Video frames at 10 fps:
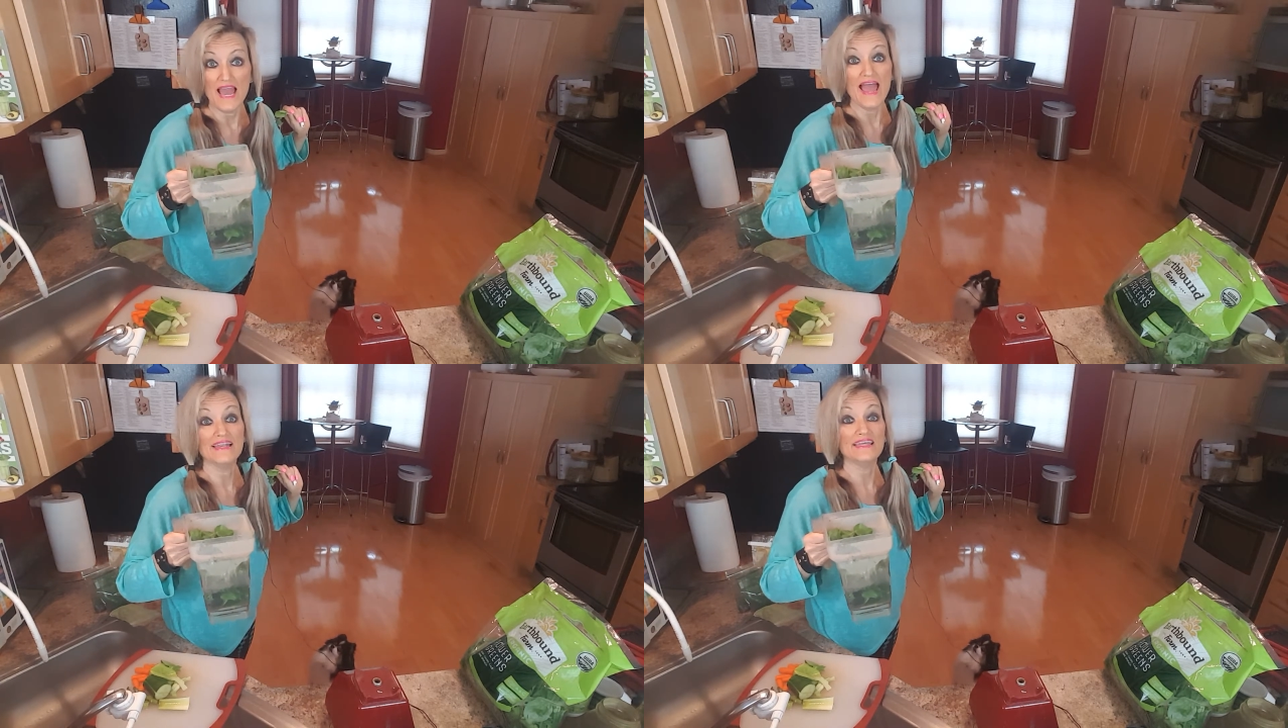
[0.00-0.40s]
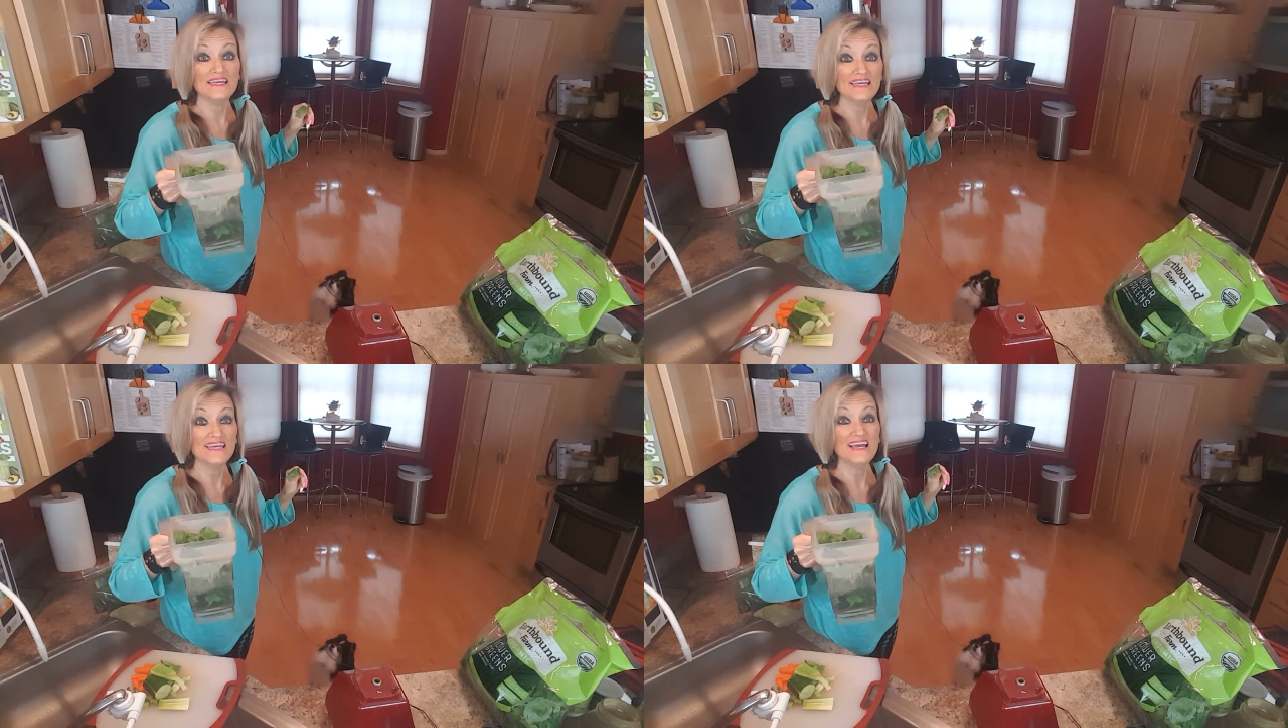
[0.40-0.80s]
And
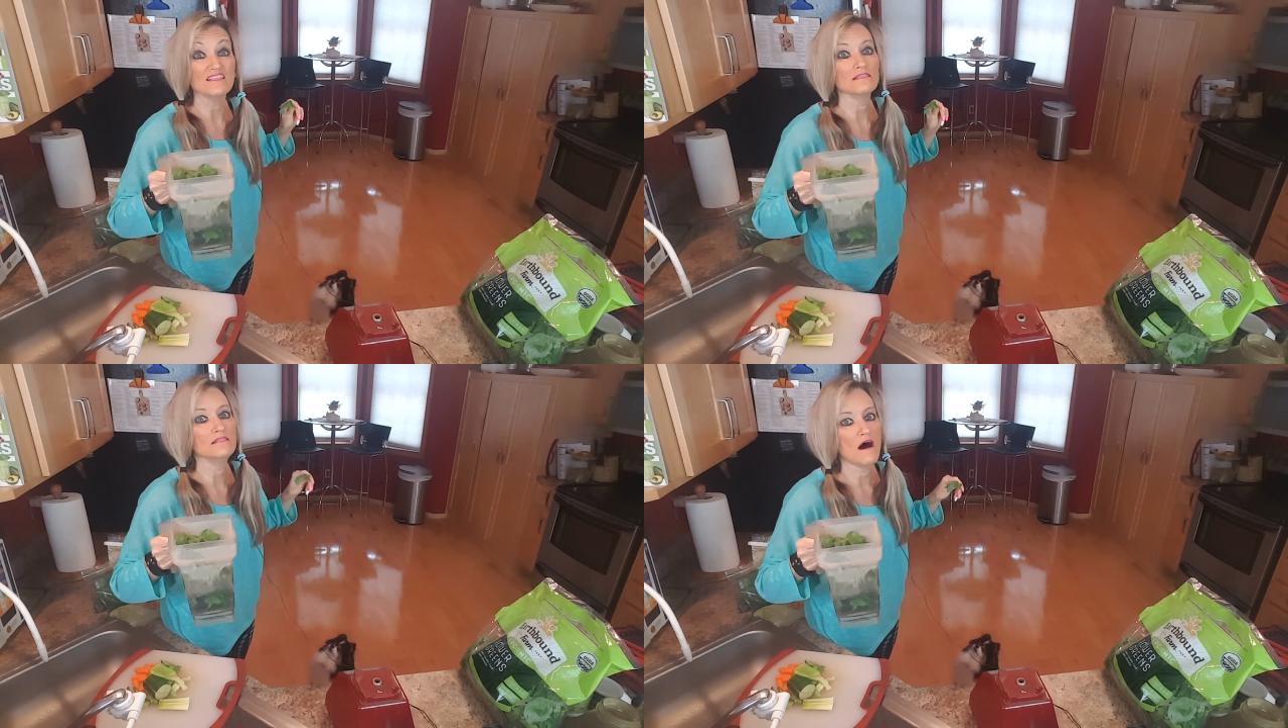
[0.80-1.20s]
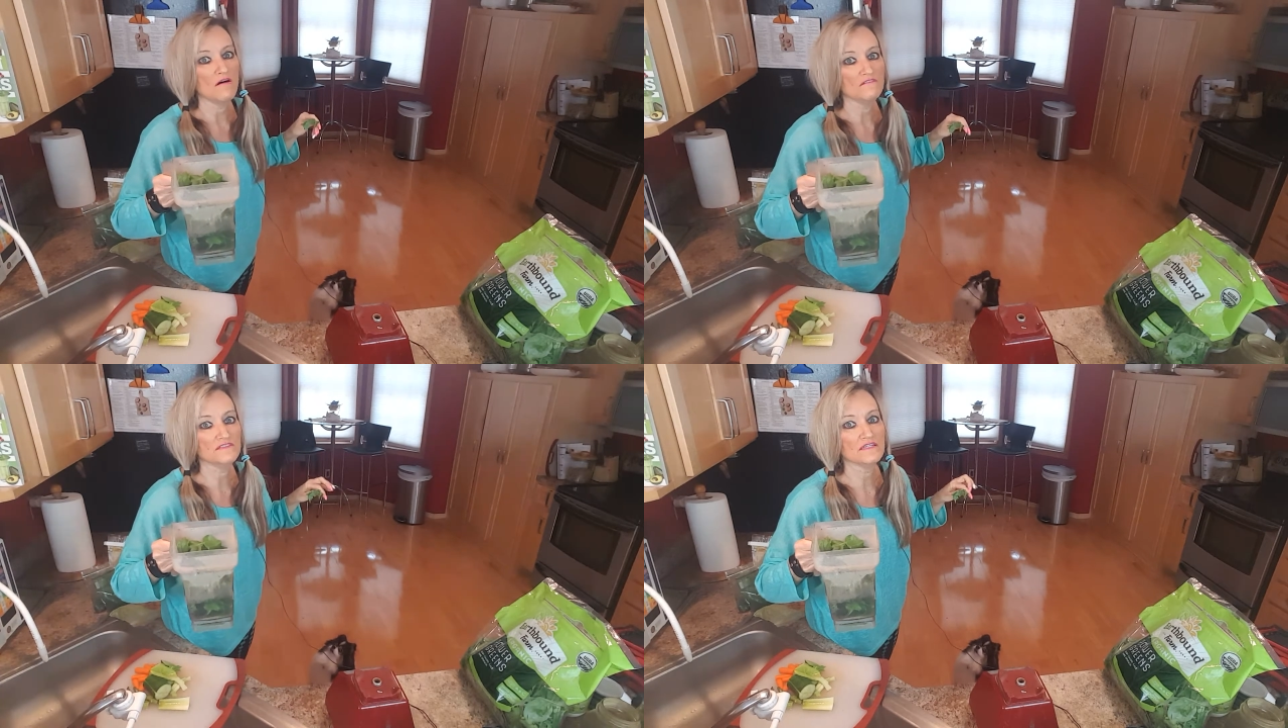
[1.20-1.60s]
he
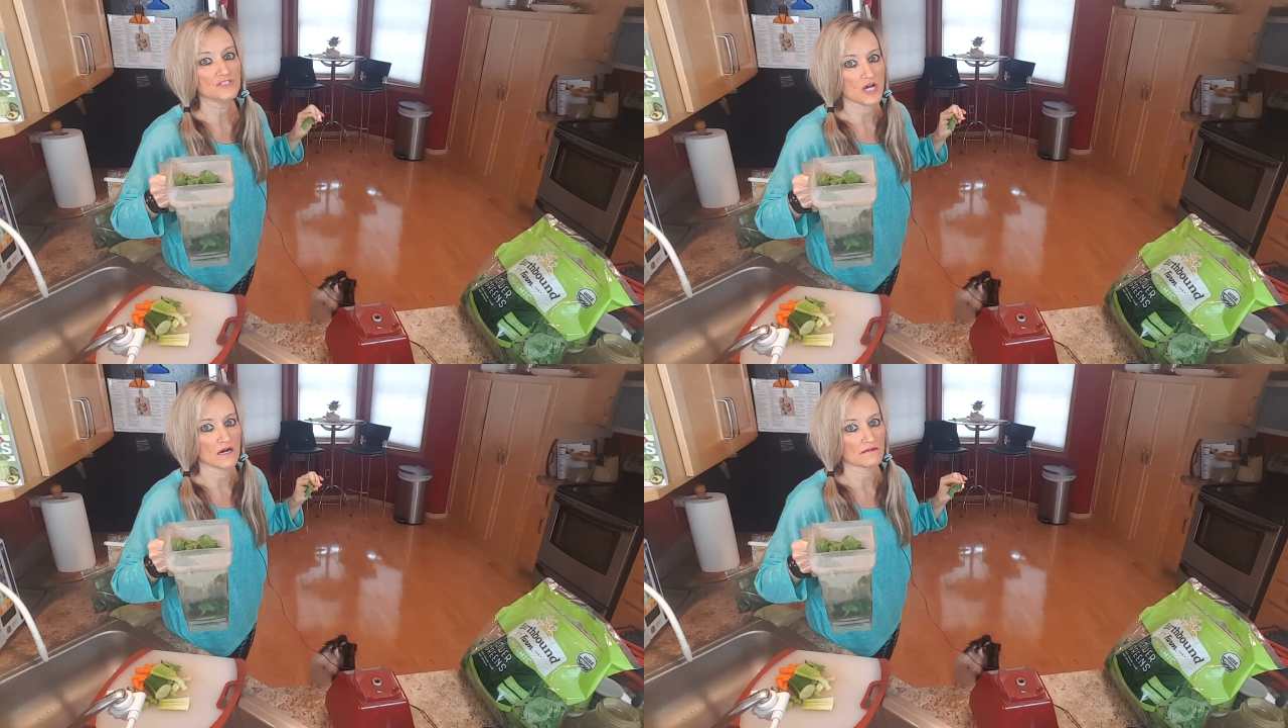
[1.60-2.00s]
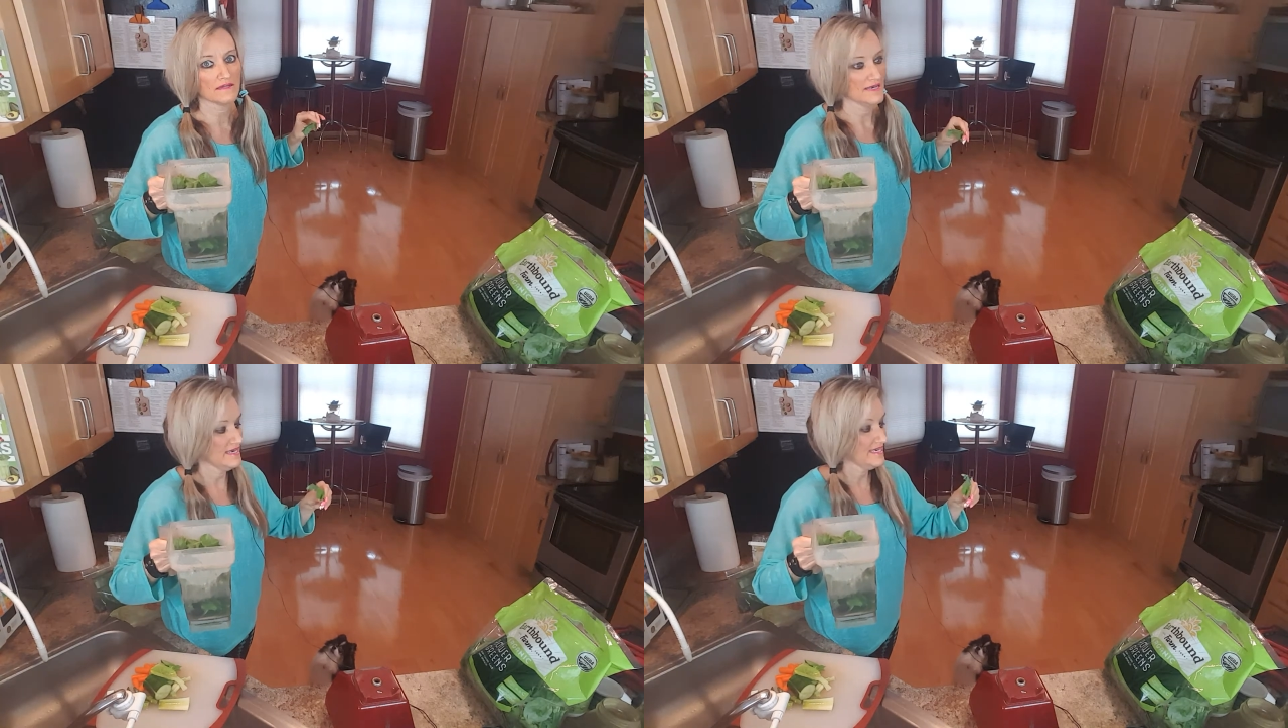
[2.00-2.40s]
loves chard.
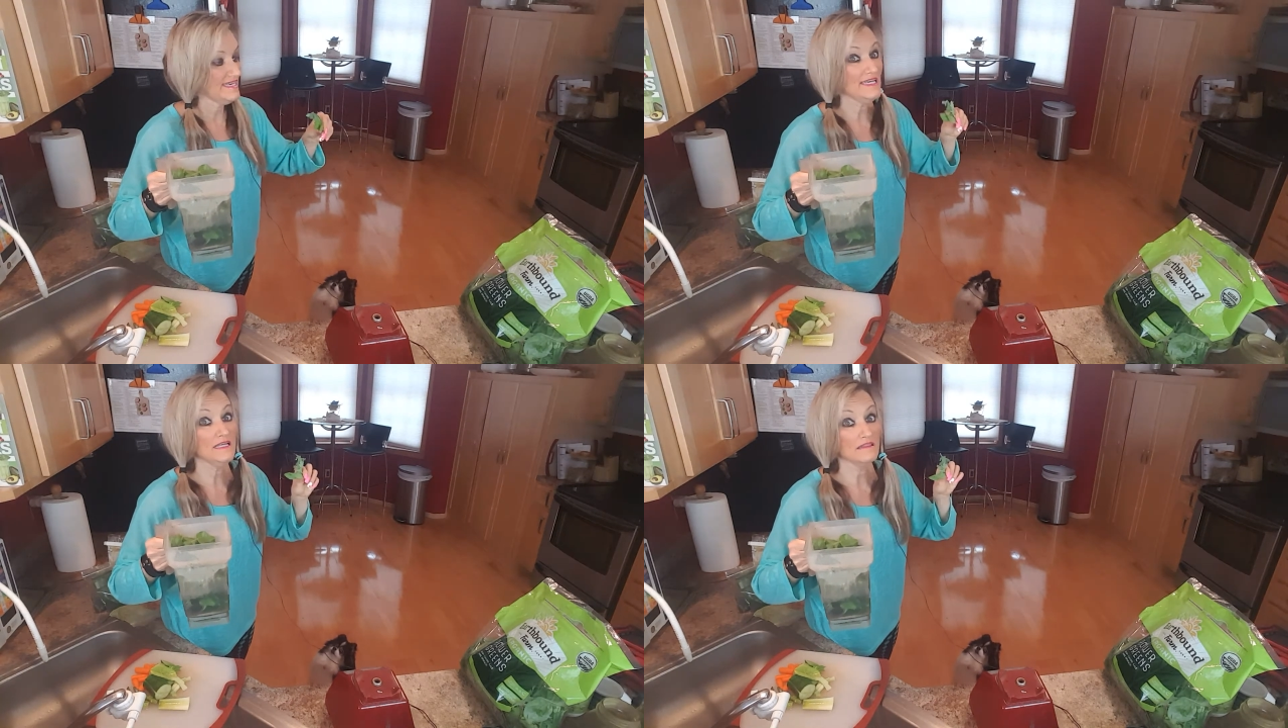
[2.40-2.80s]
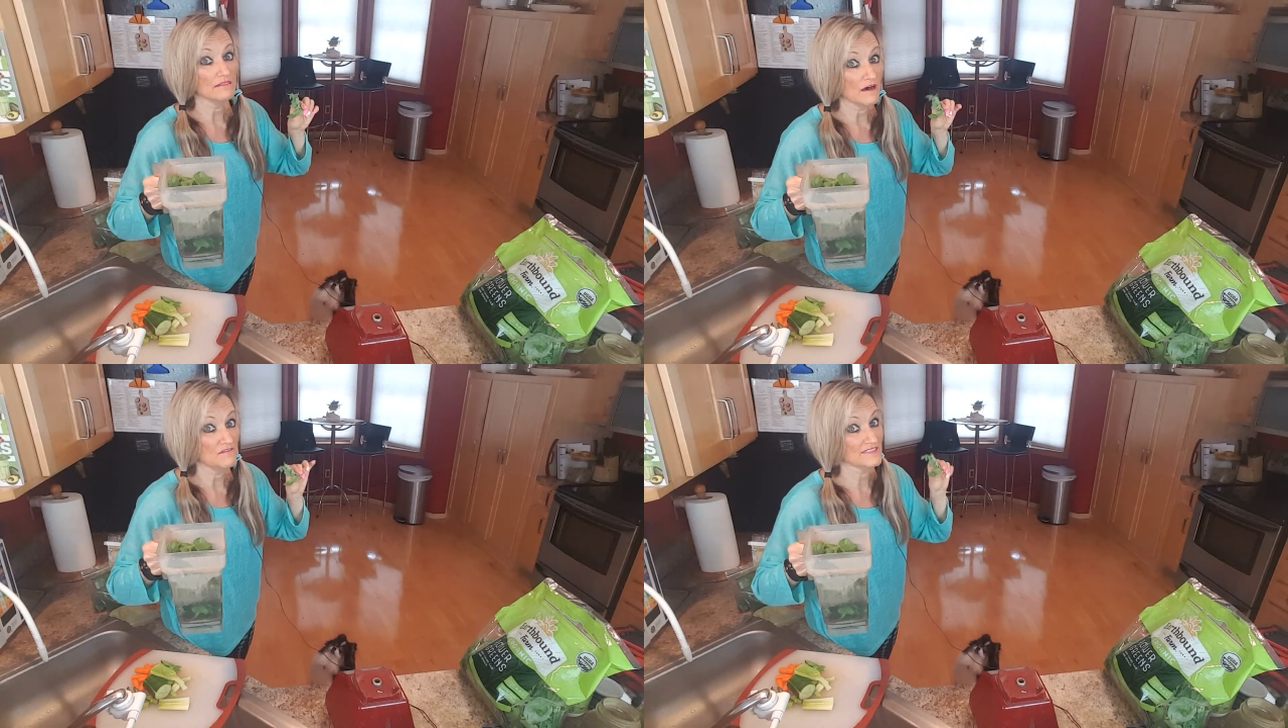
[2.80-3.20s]
He
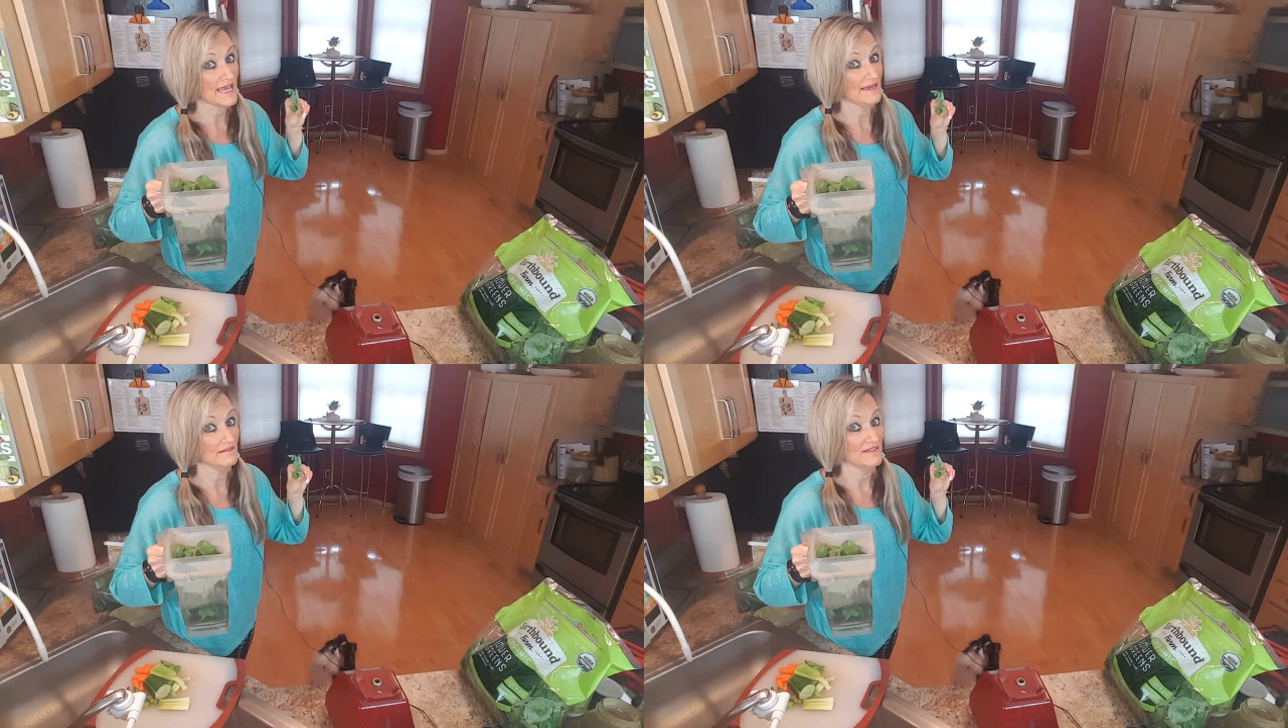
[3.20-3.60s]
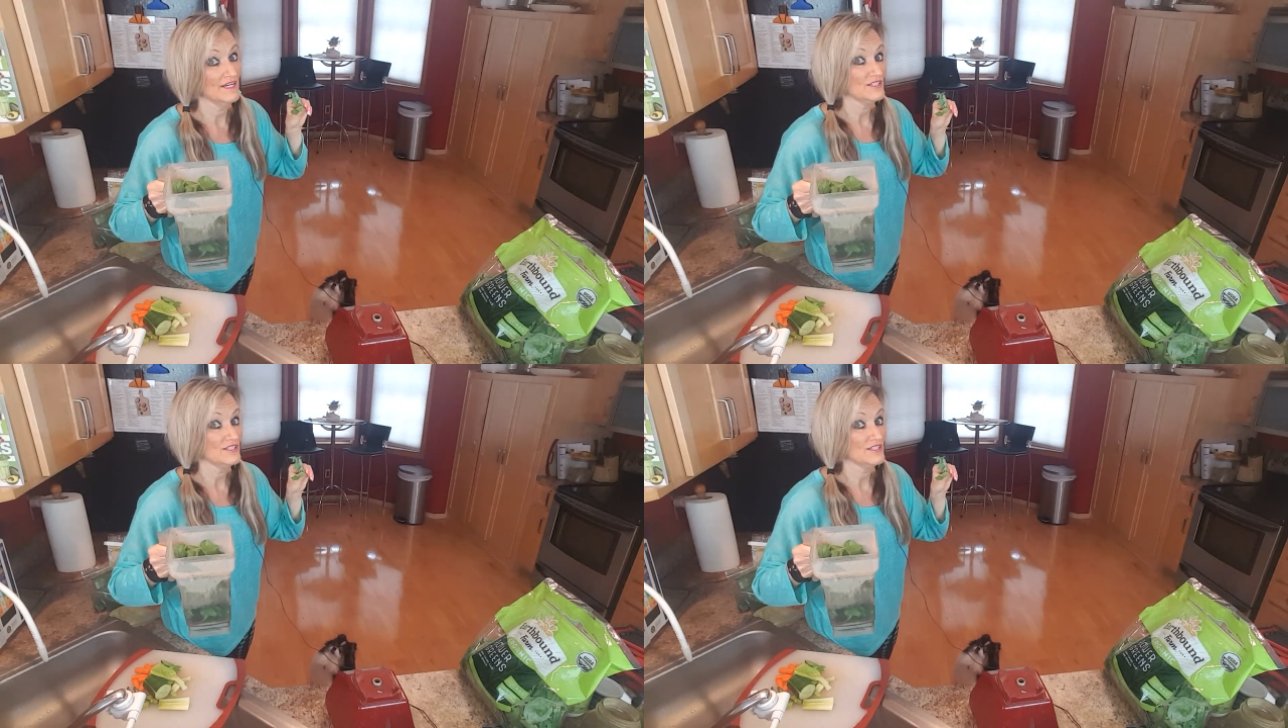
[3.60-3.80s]
loves kale.